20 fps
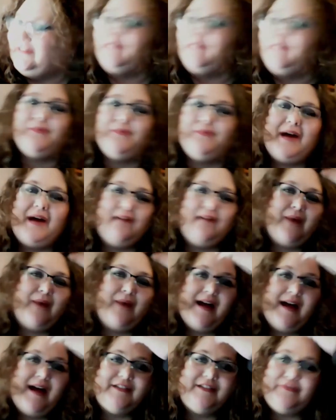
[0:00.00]

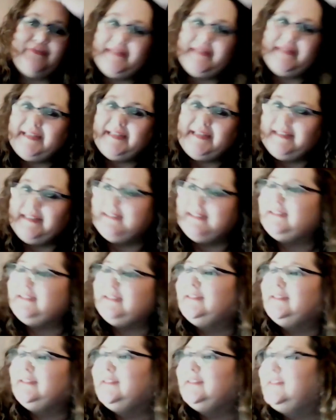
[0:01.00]
Why do we need
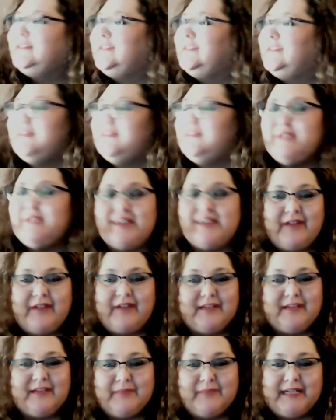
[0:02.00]
to be
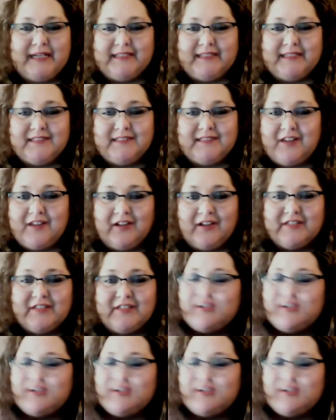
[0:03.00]
donating money to all these